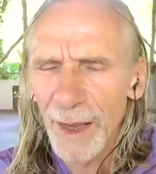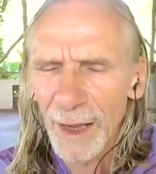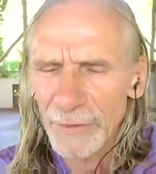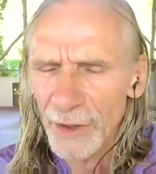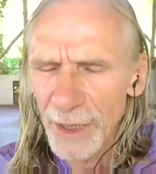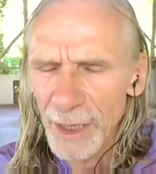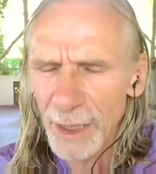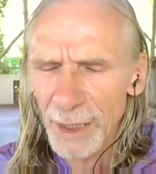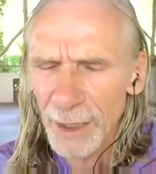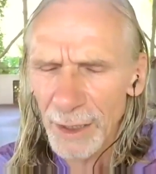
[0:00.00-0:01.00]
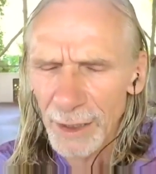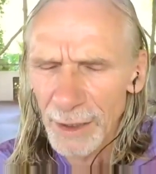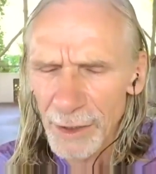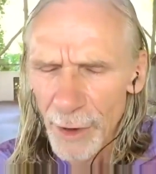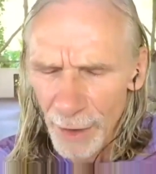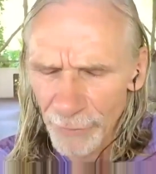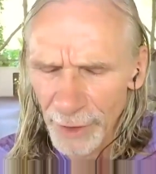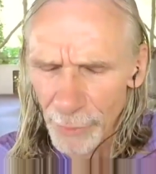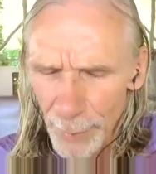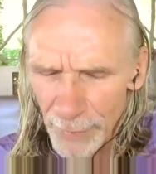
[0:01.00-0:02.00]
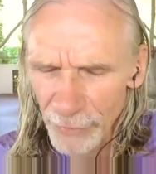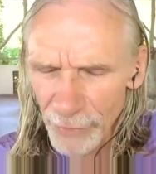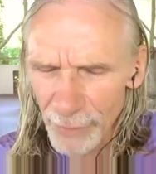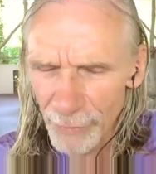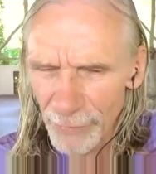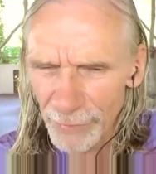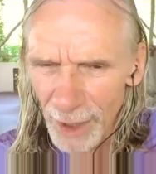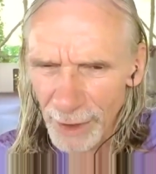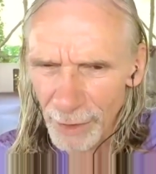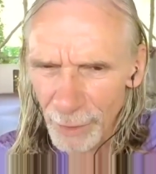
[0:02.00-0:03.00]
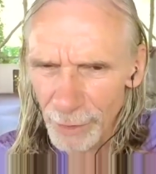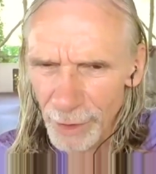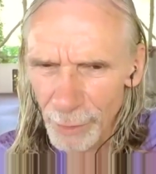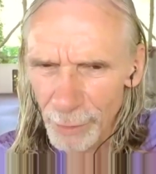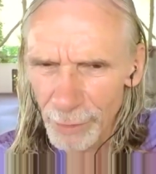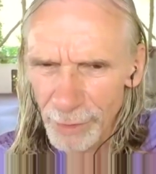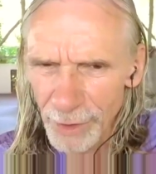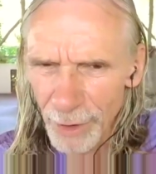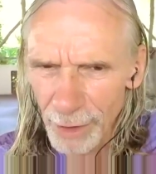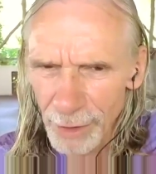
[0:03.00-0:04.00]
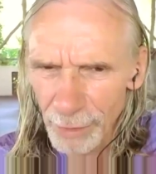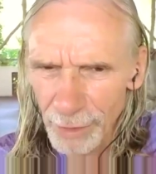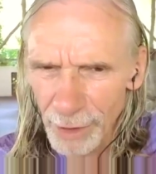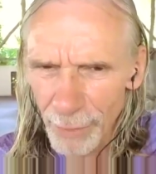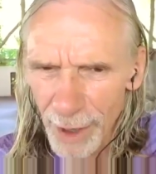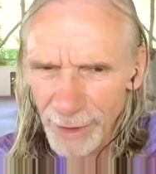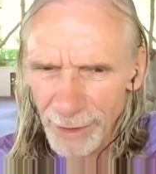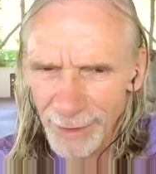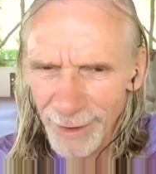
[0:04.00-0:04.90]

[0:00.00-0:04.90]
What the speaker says: actually, you have a question with that, or you are not quite